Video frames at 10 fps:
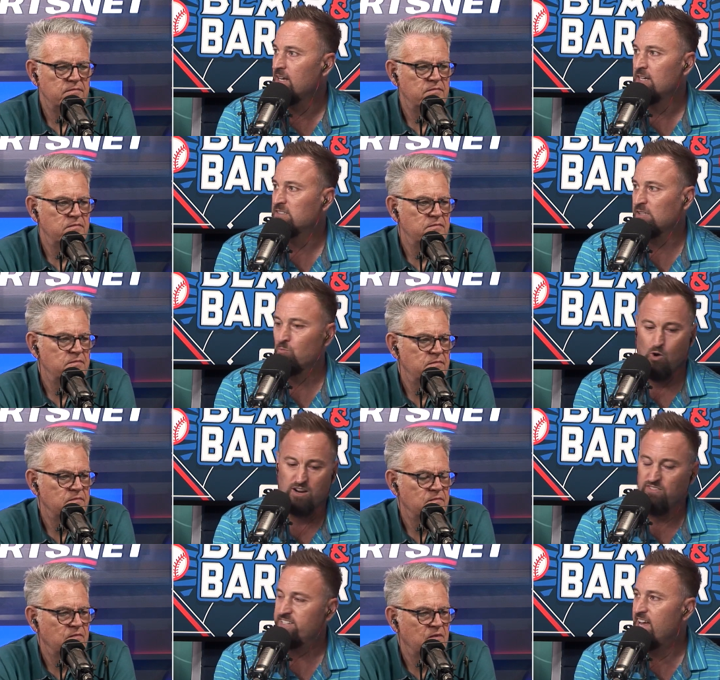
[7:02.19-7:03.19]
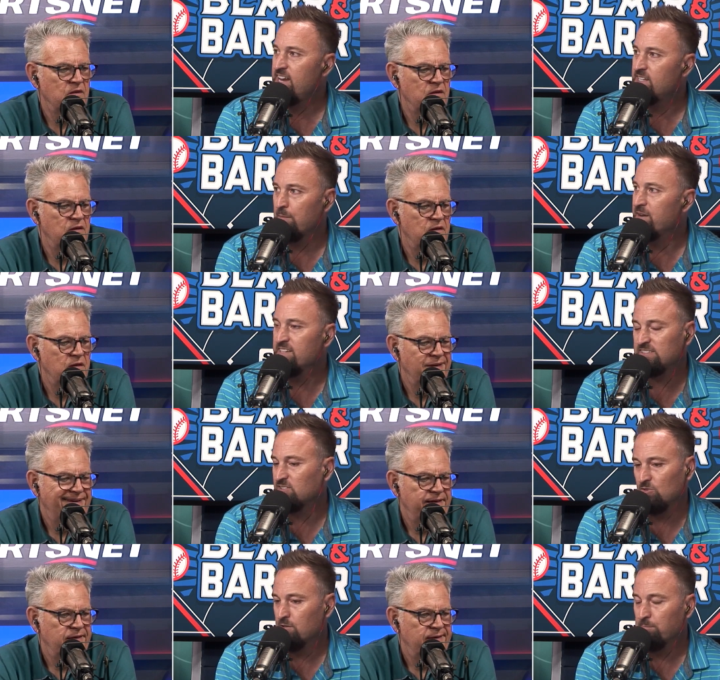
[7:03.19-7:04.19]
Speaker 1: somewhat of a date. I mean, this
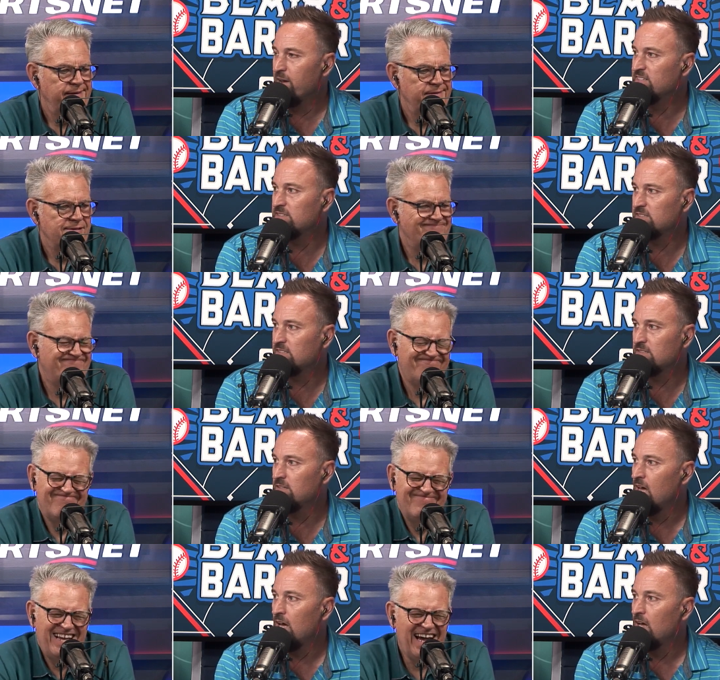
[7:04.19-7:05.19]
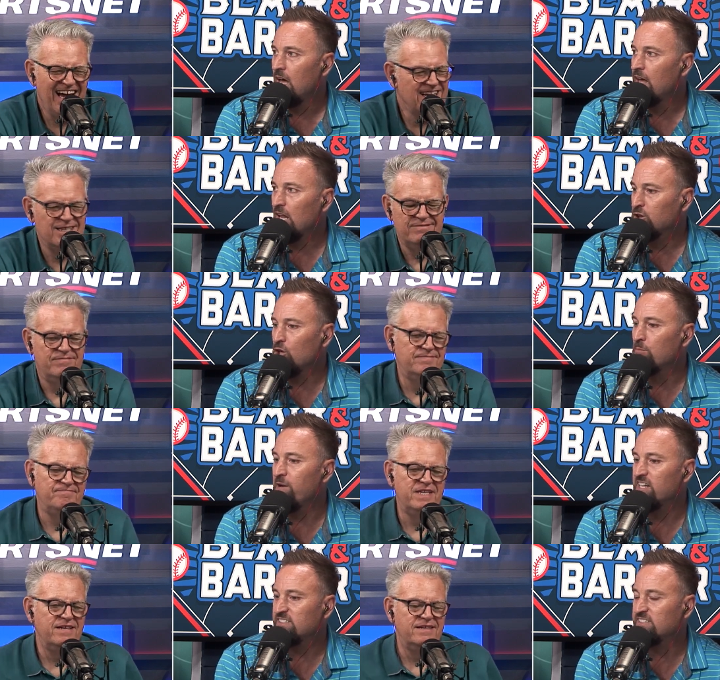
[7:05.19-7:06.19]
sort of makes I, a little bit
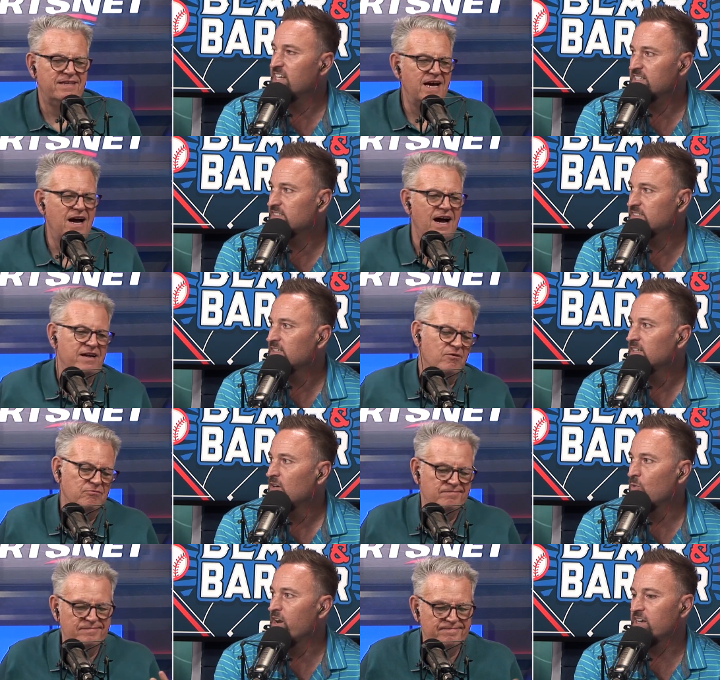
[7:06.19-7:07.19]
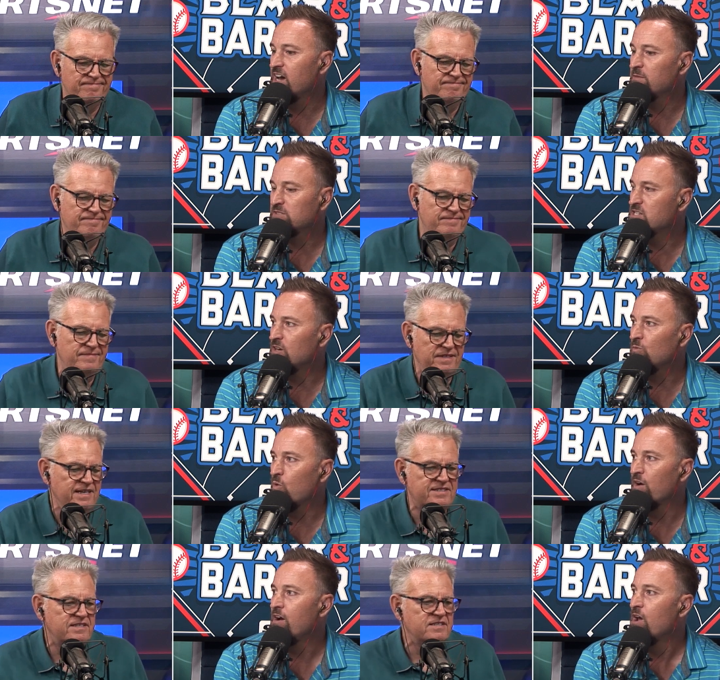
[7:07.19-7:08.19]
of sense. I don't when it comes to where,
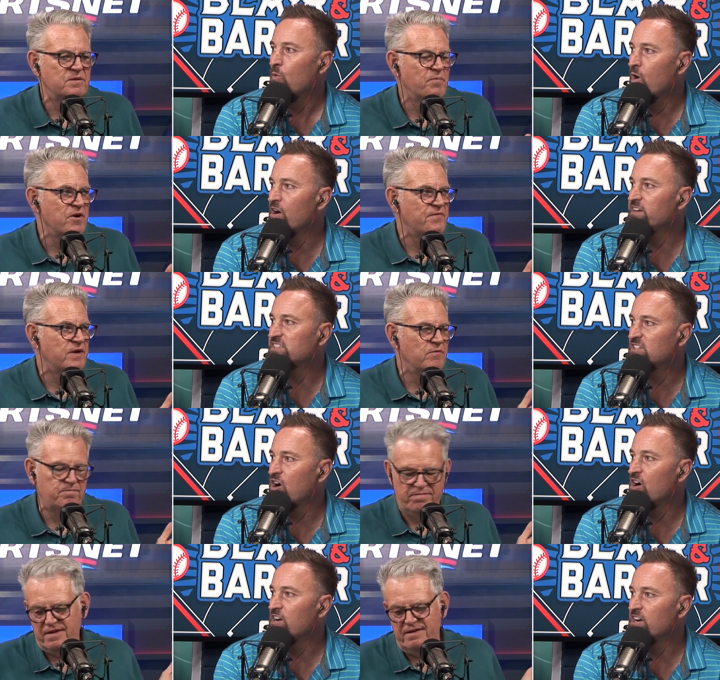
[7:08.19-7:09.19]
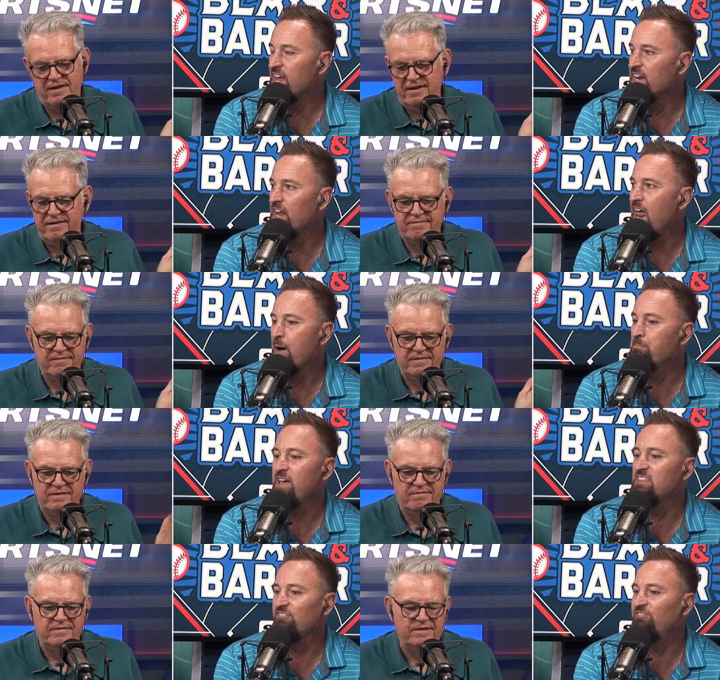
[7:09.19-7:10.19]
it's, it's where perfect, he's starting and, and how big
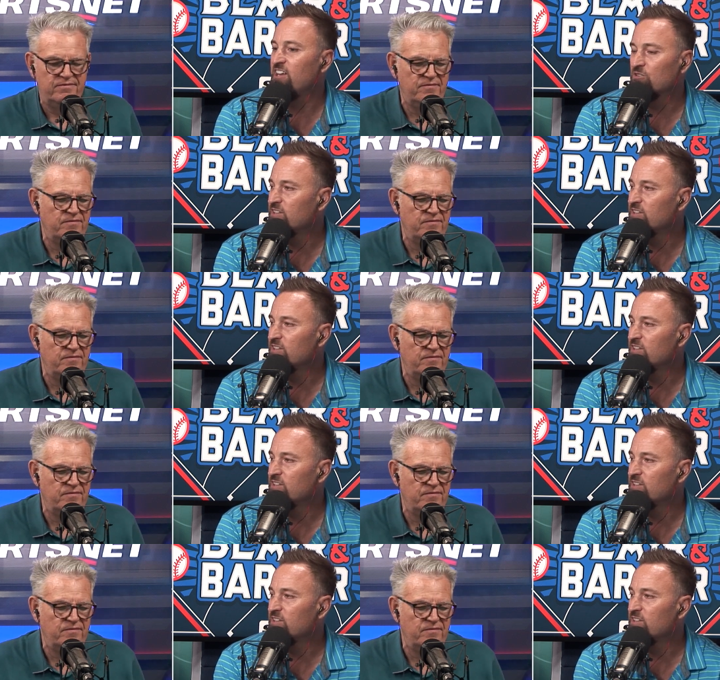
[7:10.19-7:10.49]
the field